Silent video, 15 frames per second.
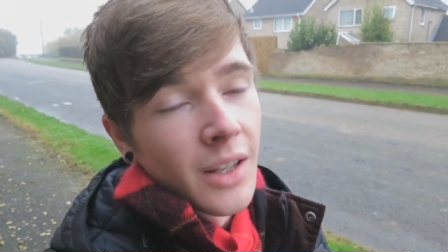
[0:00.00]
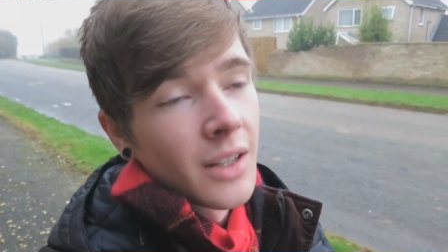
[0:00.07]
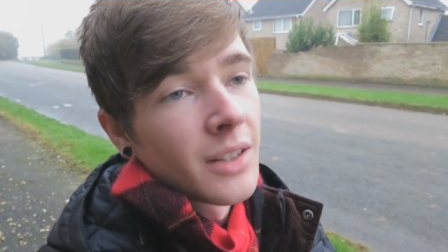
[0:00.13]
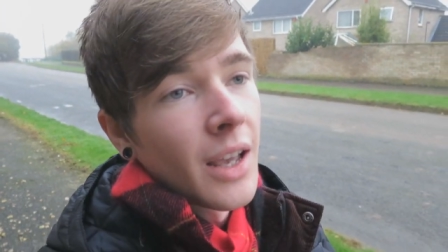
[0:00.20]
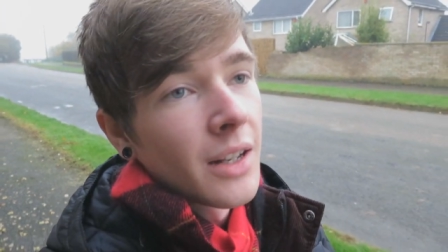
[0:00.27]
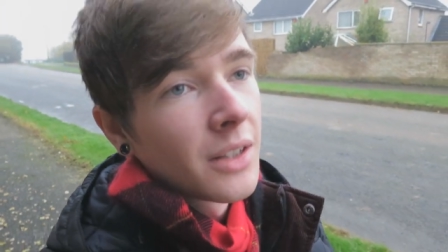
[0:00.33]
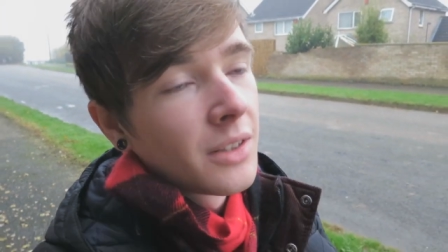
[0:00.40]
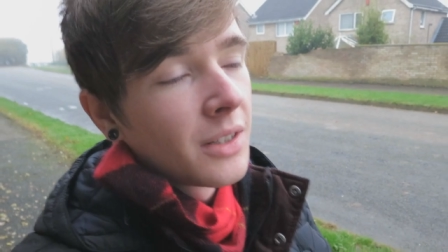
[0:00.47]

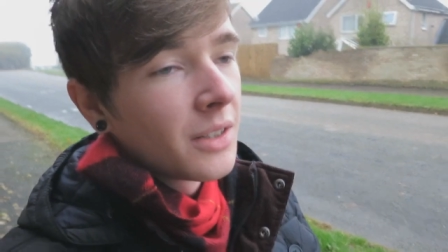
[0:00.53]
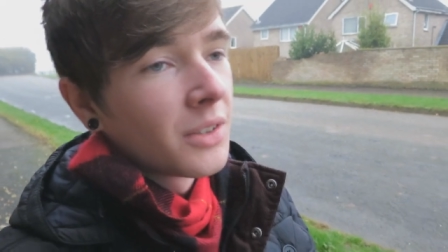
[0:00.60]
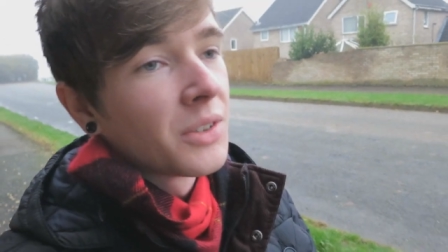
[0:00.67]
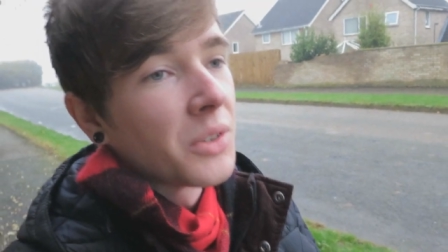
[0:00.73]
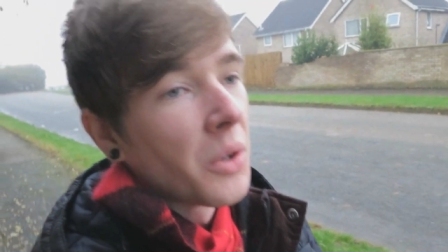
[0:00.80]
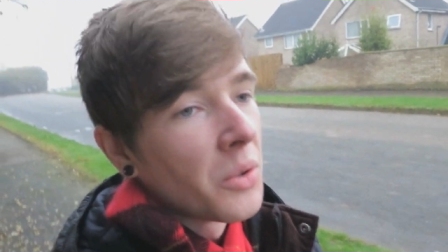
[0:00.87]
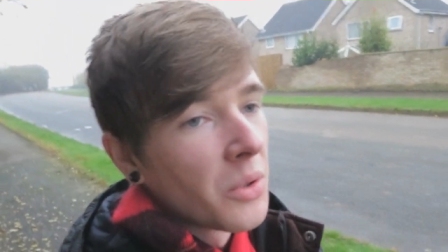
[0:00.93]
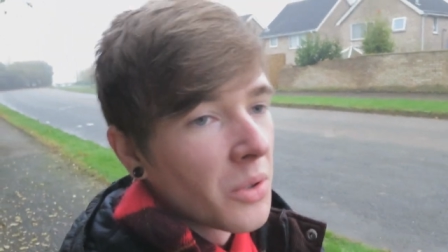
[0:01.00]
His editing
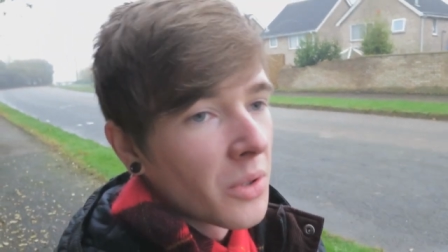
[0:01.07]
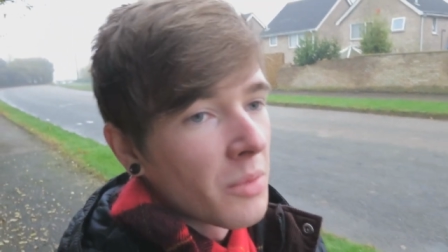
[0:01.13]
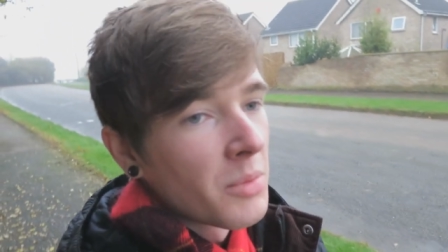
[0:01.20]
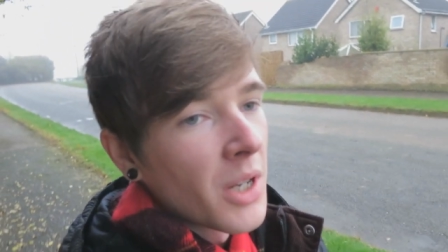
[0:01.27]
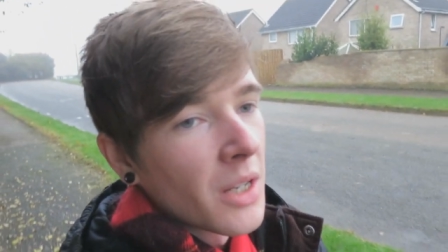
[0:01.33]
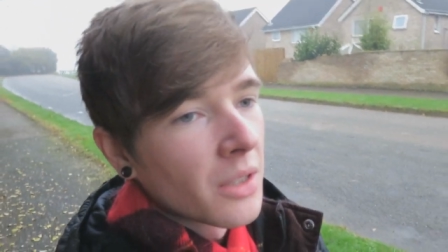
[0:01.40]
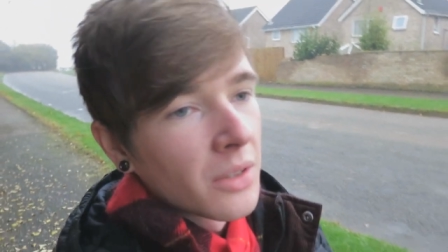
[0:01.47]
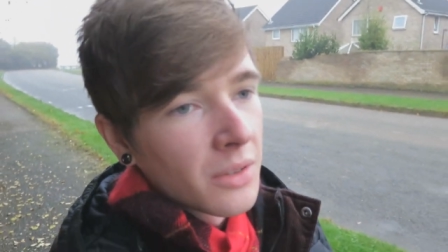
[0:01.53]
is so good,
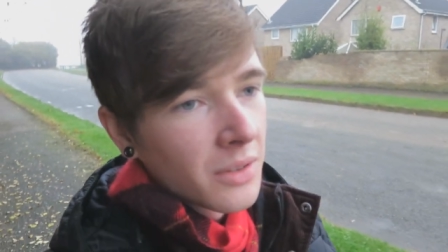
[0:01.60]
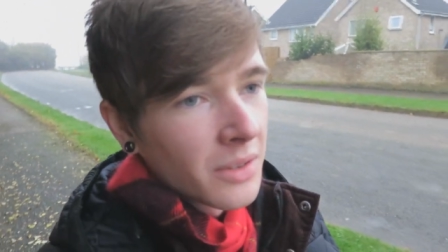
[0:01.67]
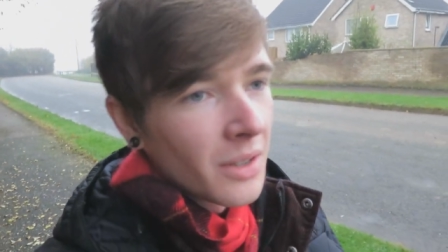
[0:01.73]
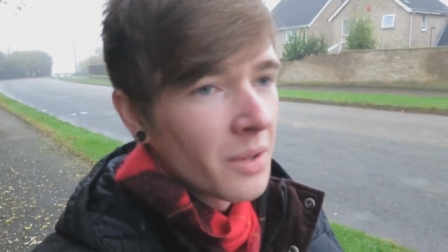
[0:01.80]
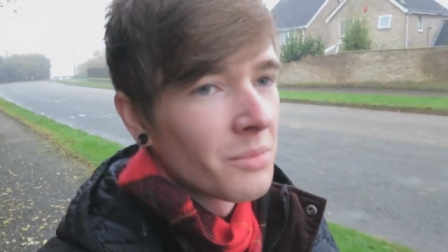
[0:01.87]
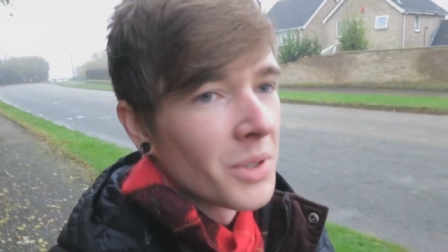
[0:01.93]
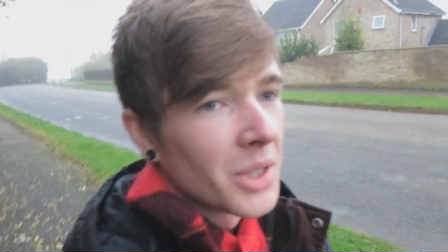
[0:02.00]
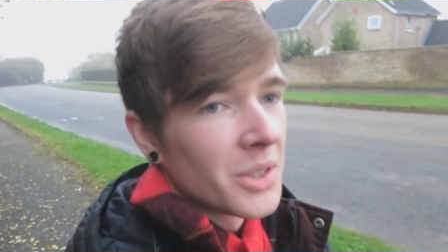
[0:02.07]
I'm jealous.
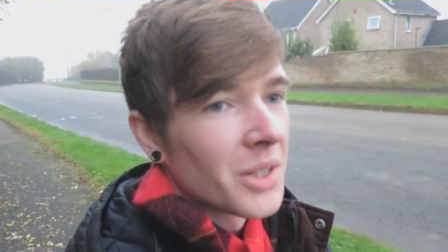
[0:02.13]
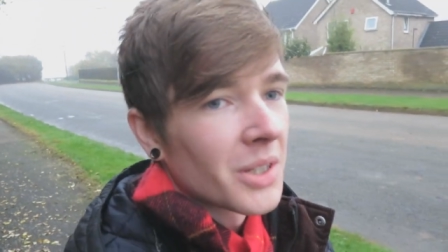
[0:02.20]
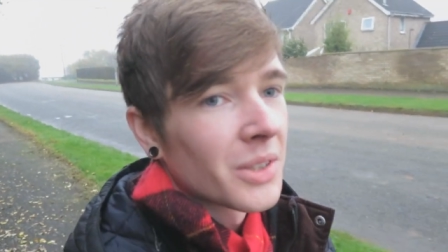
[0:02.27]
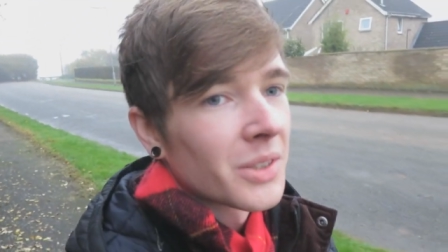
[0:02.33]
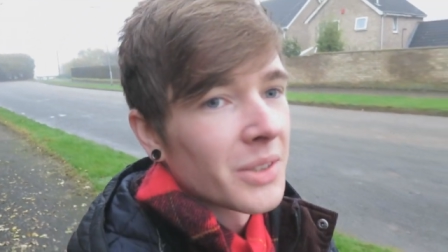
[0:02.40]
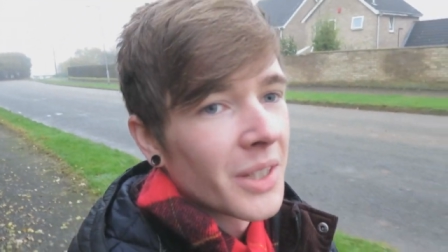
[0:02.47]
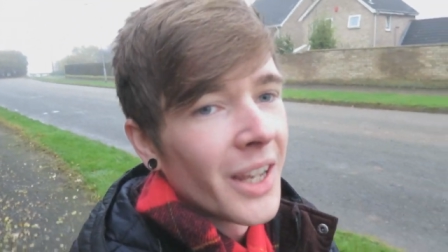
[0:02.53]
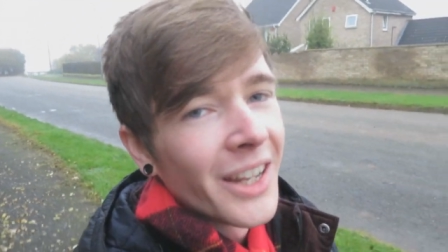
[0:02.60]
I'm really
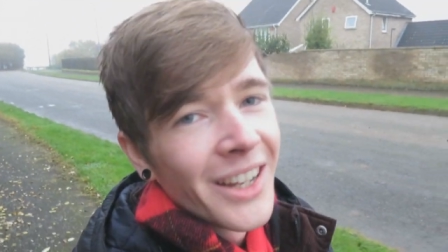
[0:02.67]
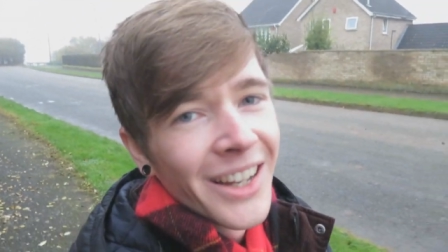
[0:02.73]
jealous.